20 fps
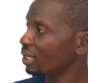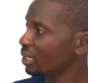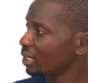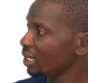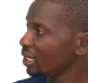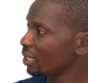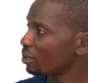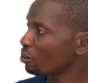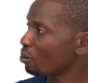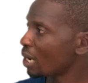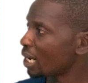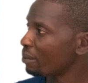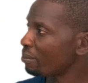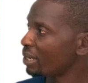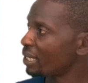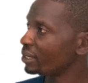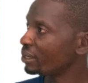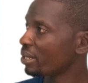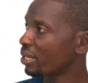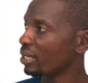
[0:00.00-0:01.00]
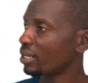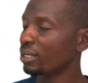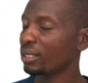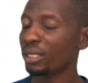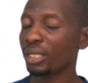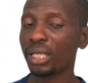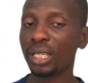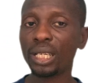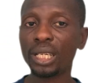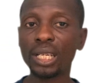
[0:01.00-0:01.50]
Igualmente.
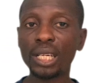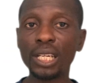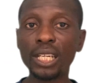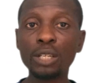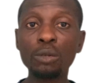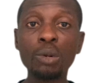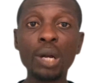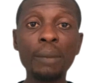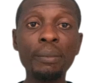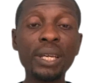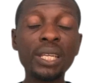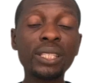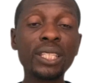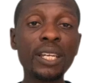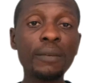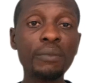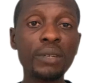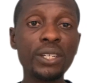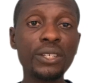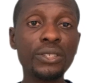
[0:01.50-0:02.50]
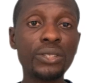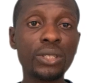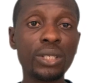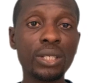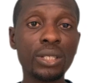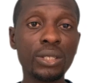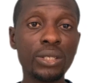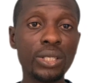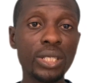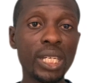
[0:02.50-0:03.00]
Igualmente means
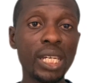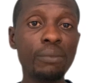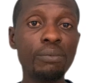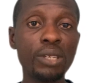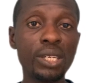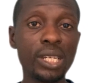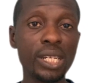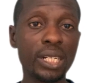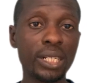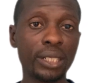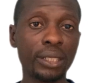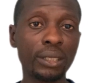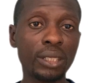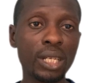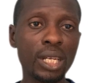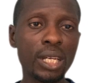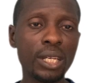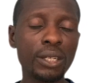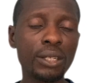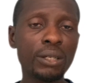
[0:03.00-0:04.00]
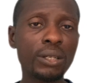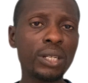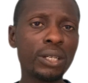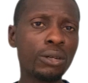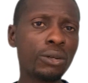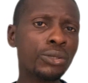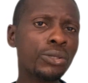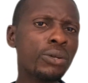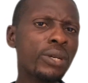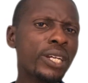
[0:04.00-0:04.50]
same here. You can
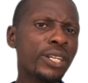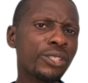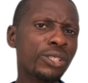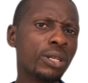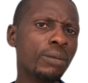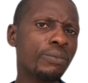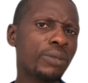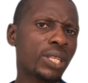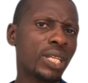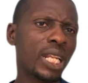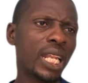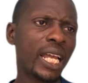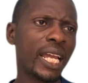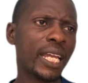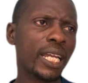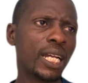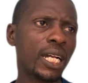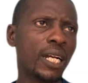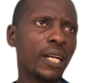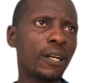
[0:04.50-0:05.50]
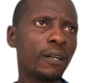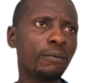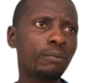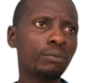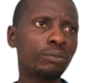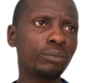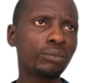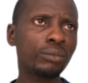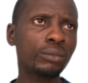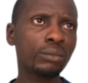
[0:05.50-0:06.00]
also hear something like
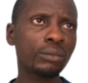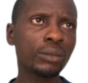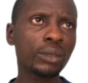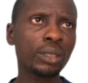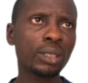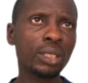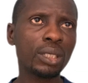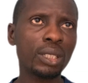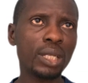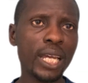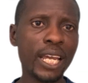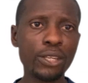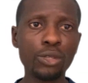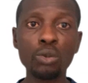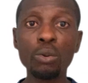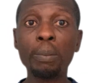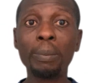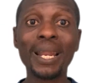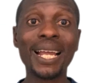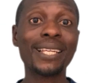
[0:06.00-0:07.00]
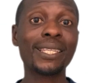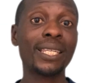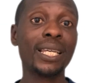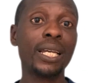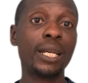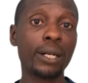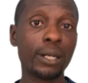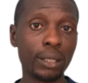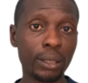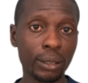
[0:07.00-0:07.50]
es un
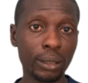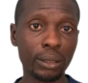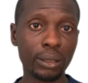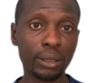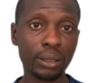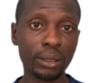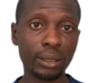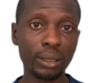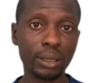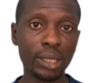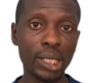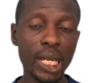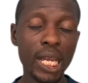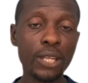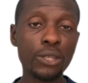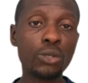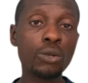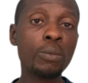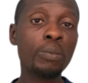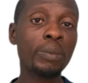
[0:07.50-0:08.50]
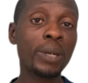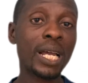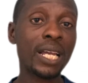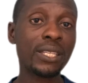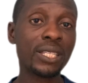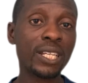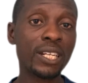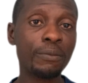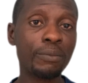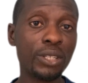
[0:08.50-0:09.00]
placer. Es un
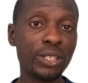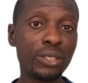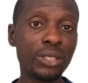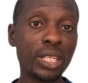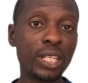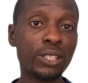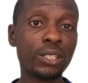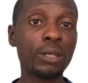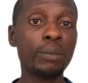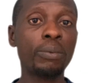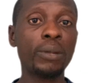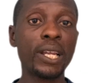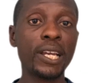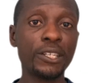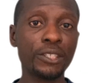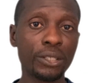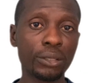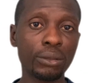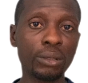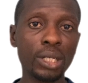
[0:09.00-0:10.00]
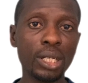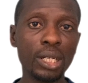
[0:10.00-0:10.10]
placer means it's a pleasure.